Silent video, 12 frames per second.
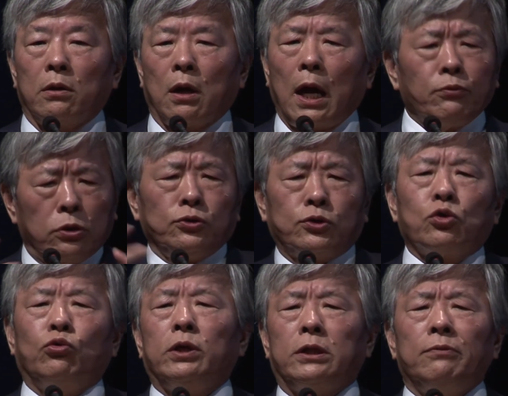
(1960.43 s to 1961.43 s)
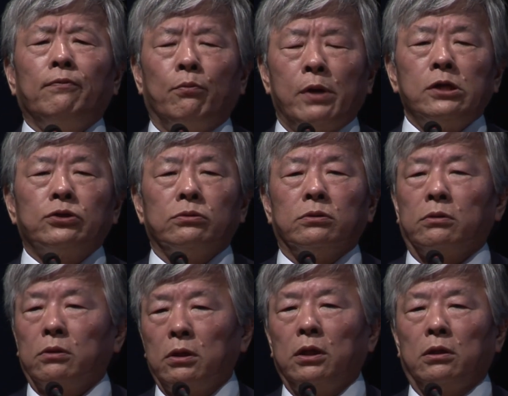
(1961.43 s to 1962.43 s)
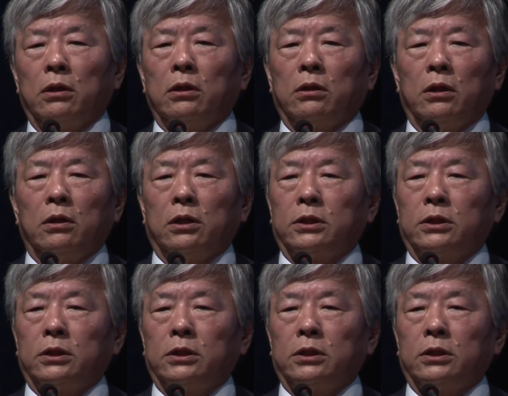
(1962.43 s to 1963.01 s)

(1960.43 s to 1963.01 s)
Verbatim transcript: how do you store information in